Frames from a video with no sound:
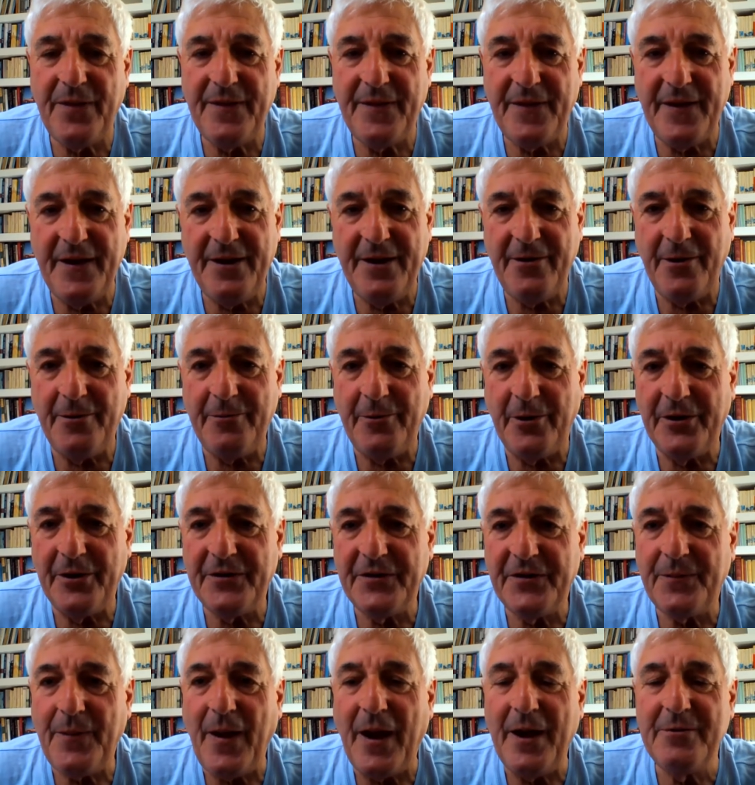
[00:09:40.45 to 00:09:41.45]
there
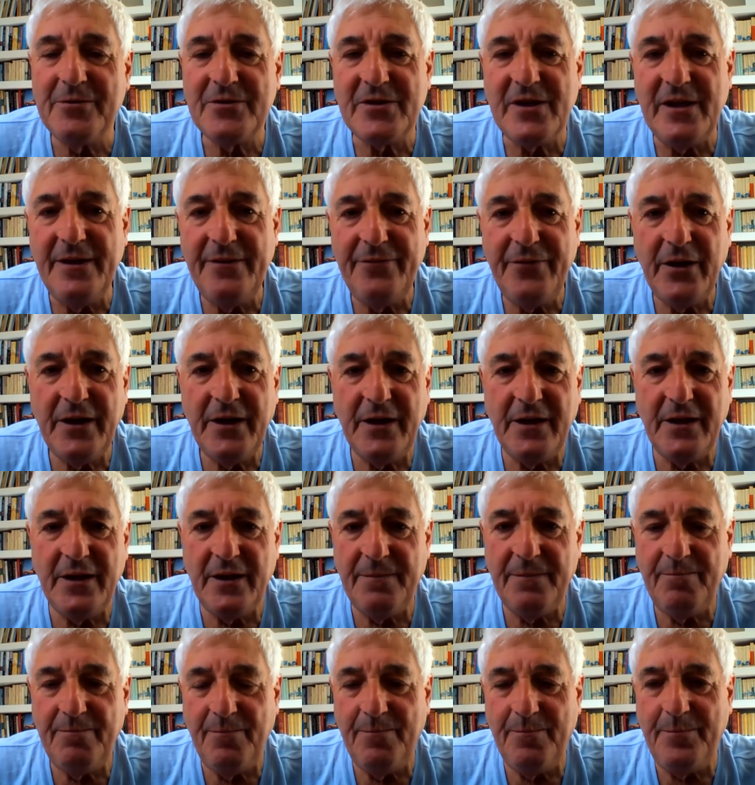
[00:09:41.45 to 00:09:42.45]
I was living in
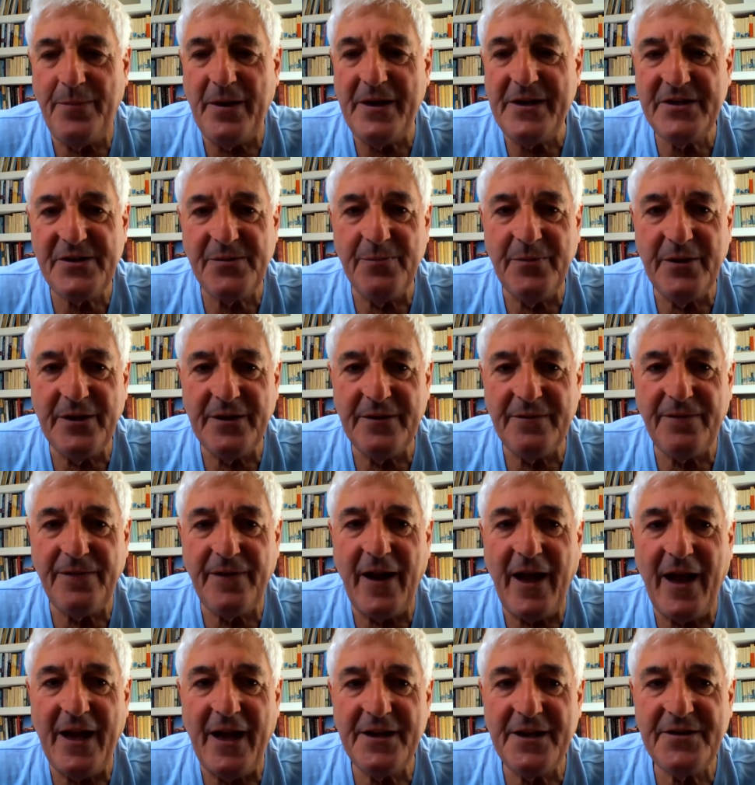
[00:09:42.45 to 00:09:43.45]
a basement
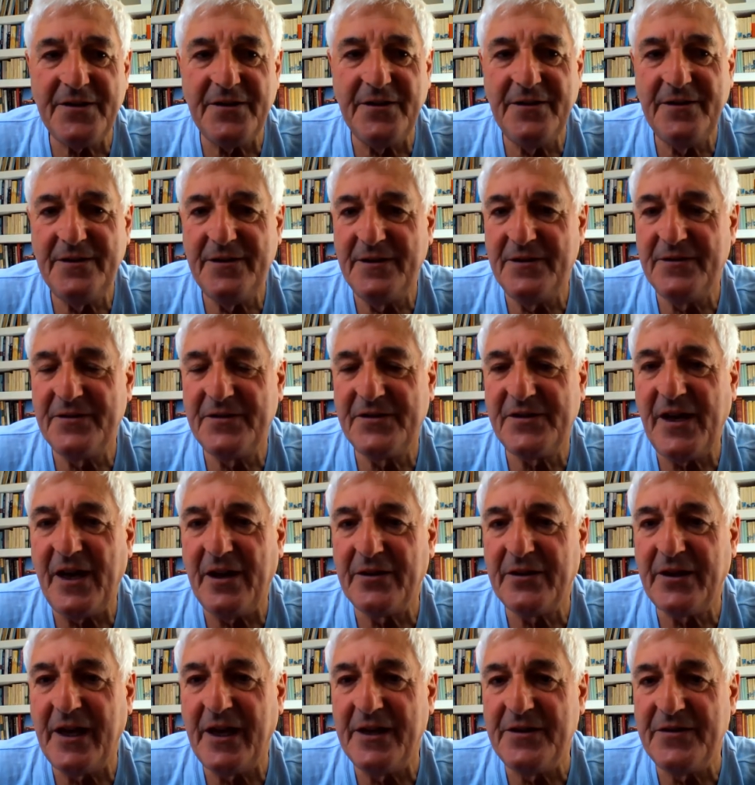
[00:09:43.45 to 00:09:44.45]
flat in
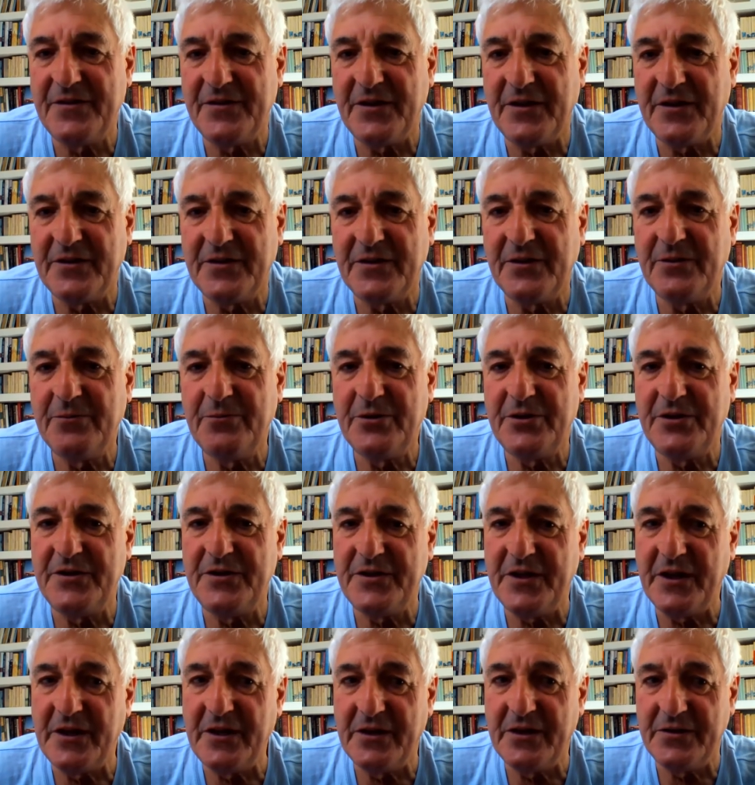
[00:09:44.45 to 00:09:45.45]
South Kensington, which
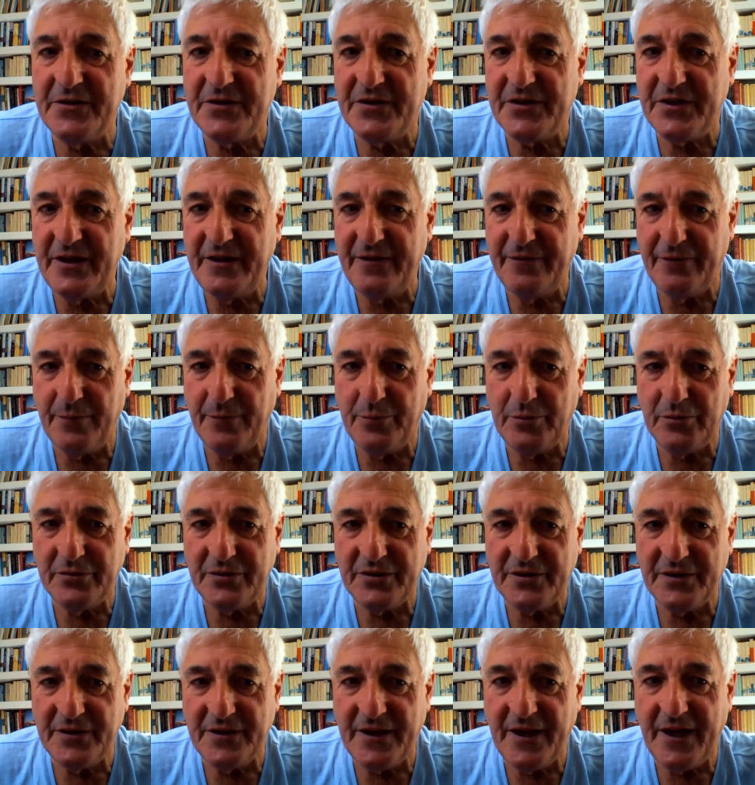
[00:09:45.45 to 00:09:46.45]
is inconceivable
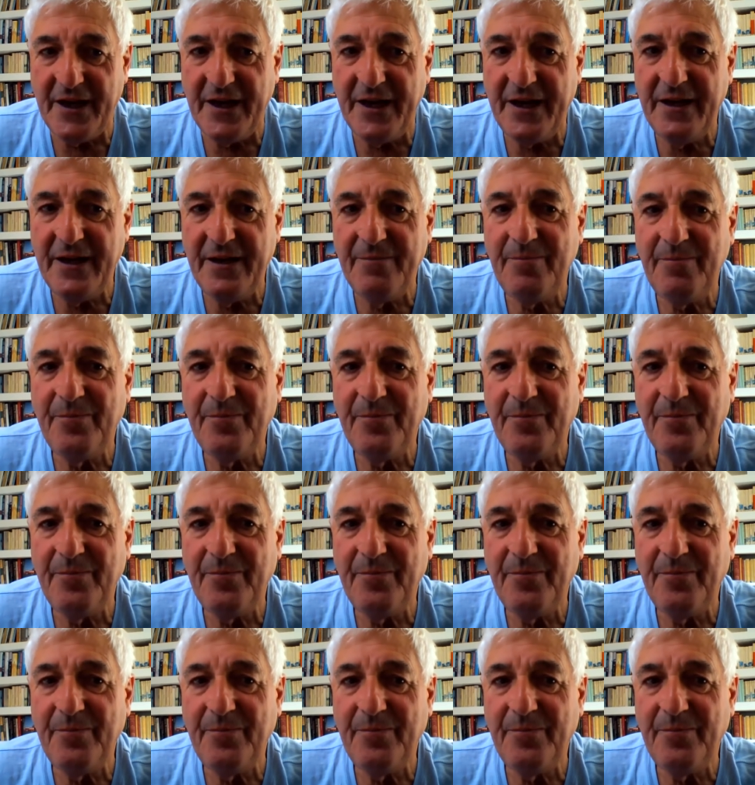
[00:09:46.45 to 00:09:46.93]
today.